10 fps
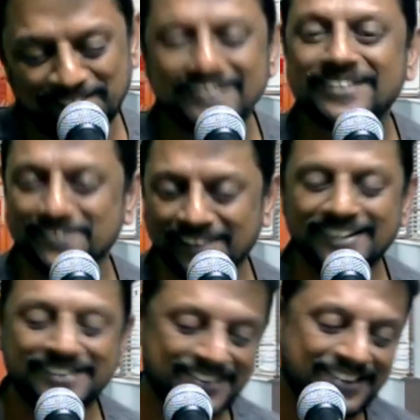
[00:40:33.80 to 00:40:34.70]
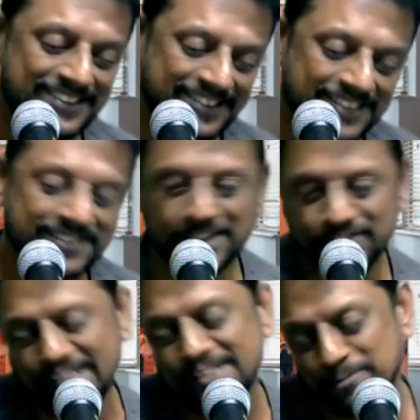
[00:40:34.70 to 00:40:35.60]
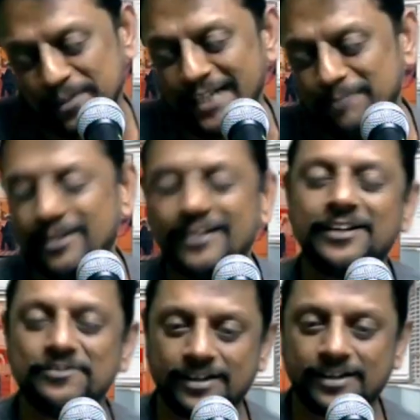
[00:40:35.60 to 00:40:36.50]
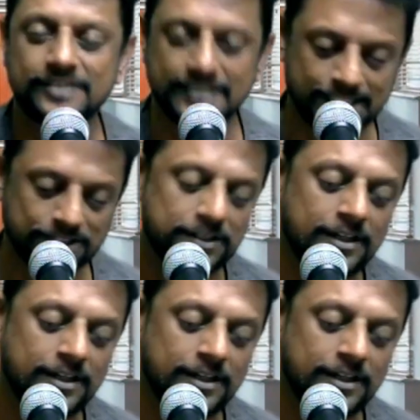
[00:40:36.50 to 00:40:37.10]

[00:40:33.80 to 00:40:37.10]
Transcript: but it's okay. It's it's just conveys meaning, but in a different sense.